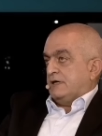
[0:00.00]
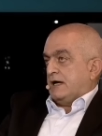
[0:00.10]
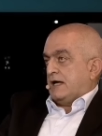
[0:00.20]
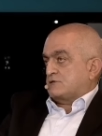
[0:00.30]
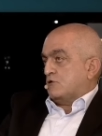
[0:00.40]

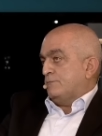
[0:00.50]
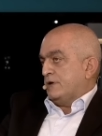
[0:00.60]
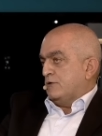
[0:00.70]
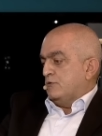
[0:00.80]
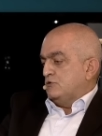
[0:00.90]
as a
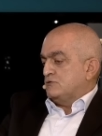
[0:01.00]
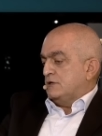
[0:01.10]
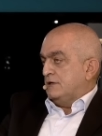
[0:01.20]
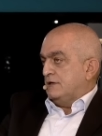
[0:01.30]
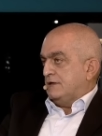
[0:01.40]
company, we
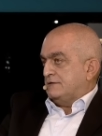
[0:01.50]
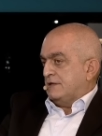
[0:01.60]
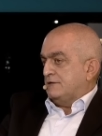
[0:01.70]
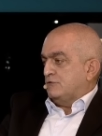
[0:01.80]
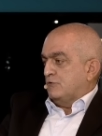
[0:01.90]
usually
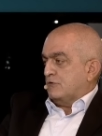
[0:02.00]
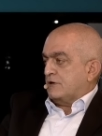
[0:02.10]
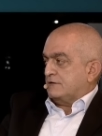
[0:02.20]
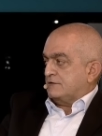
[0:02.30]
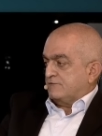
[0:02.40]
tend to
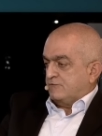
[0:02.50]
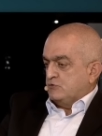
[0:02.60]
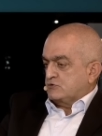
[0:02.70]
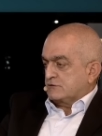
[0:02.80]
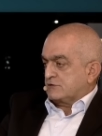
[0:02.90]
look at
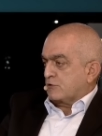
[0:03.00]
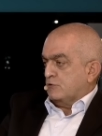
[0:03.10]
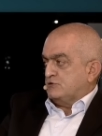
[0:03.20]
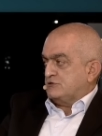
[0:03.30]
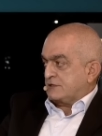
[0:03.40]
future
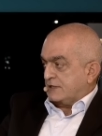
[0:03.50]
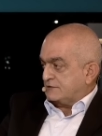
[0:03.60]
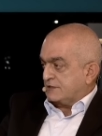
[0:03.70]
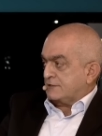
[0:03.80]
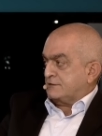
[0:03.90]
technologies
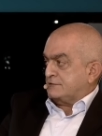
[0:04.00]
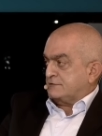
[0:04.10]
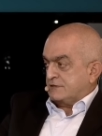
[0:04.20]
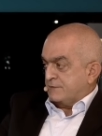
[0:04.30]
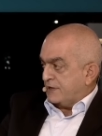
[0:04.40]
and
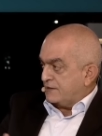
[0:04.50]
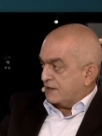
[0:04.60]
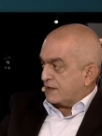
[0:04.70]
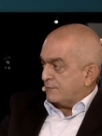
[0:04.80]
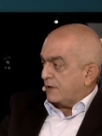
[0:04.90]
test the minute
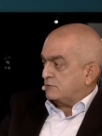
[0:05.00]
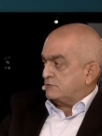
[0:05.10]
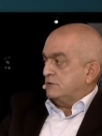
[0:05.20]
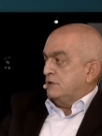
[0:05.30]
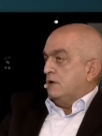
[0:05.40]
they come
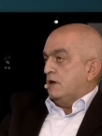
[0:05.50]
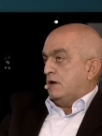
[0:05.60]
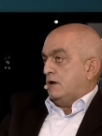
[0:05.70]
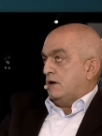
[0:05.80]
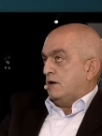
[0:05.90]
out.
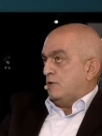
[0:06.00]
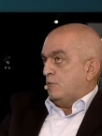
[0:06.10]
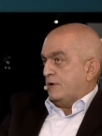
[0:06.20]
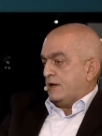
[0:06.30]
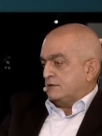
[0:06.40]

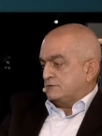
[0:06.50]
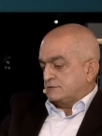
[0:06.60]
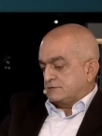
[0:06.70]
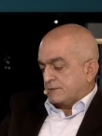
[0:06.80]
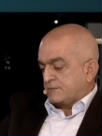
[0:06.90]
We had
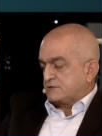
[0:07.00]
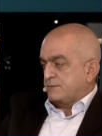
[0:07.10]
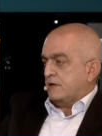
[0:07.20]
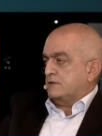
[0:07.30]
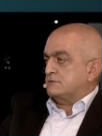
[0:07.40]
some
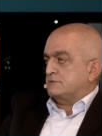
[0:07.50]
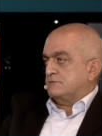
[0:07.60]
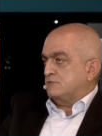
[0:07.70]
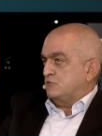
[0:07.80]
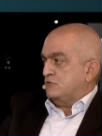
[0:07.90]

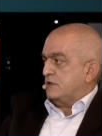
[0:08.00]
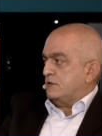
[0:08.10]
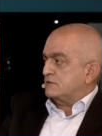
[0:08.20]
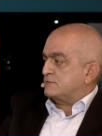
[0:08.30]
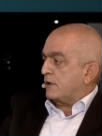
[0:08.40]
experience 2-3
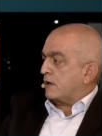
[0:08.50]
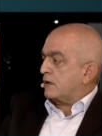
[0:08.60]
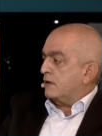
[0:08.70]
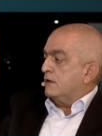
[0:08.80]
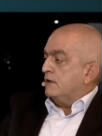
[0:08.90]
years back,